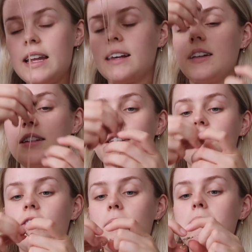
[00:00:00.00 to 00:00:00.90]
necklace
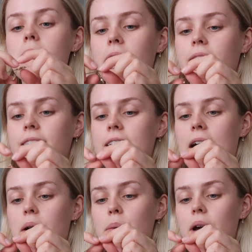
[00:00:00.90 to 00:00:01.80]
for months
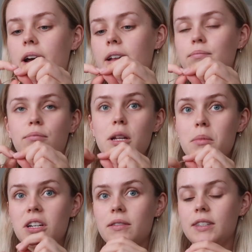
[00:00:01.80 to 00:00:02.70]
now. I wear it pretty
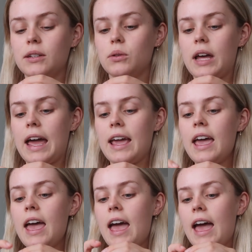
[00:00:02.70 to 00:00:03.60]
much every single day
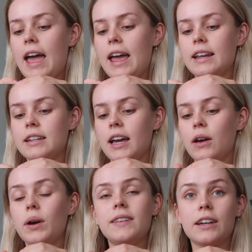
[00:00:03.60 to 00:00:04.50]
and I
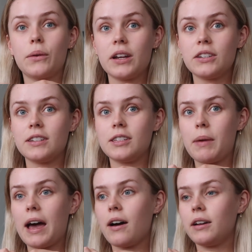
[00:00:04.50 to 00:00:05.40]
always get questions
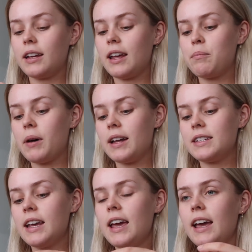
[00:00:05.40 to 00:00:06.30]
about it,
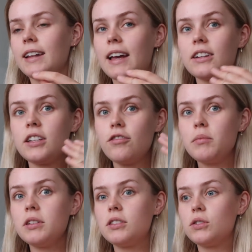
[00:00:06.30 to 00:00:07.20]
but it's actually
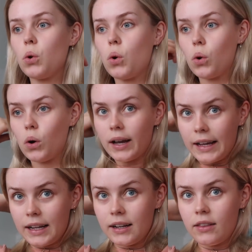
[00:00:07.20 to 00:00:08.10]
from a store
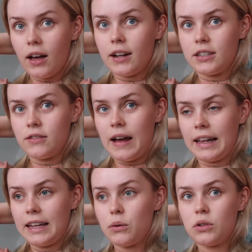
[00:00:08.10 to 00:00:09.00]
in the Hunter
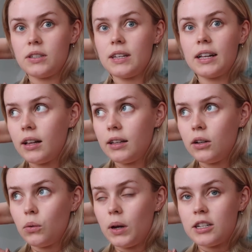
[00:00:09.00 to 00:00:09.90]
Valley. It was just like a
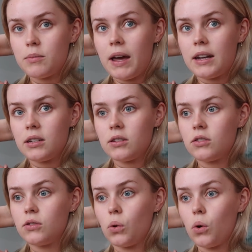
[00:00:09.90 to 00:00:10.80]
little independent
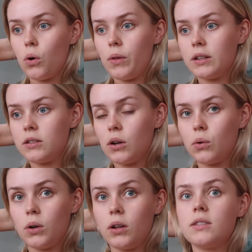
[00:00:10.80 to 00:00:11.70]
store that
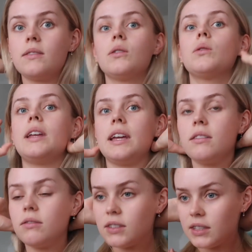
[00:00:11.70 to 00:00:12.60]
sold lots of little
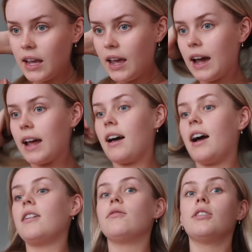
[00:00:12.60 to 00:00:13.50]
gifts and
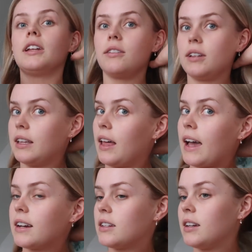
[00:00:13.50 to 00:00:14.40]
I really, really
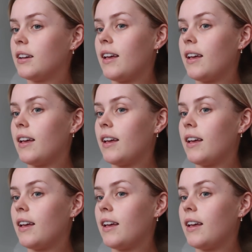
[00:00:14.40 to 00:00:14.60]
liked